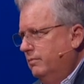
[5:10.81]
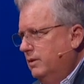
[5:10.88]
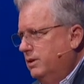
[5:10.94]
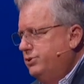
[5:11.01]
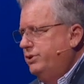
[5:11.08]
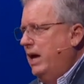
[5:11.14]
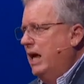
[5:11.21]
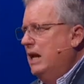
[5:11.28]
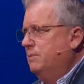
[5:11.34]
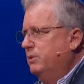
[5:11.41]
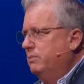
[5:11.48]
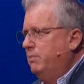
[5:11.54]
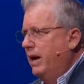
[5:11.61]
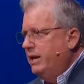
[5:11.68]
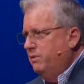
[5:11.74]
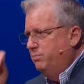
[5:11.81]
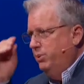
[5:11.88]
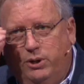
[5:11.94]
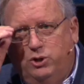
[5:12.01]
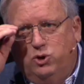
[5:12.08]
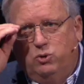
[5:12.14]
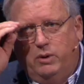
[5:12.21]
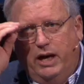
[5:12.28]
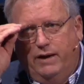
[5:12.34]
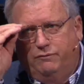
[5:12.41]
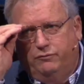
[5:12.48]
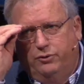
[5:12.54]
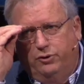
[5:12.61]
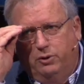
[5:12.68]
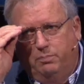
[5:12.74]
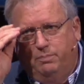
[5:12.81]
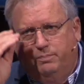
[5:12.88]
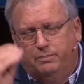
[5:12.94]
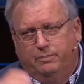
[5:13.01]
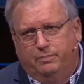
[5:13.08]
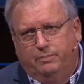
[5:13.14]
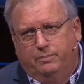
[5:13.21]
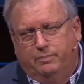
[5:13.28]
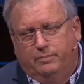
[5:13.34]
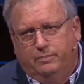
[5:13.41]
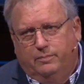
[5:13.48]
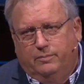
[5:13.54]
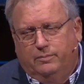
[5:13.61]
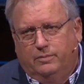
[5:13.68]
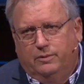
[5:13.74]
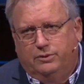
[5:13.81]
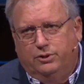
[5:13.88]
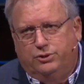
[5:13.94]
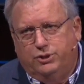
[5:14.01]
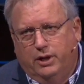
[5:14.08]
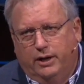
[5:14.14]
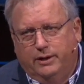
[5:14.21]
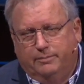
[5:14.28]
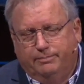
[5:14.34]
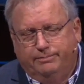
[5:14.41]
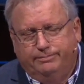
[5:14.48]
Solomon might have put Hugh Hefner to shame.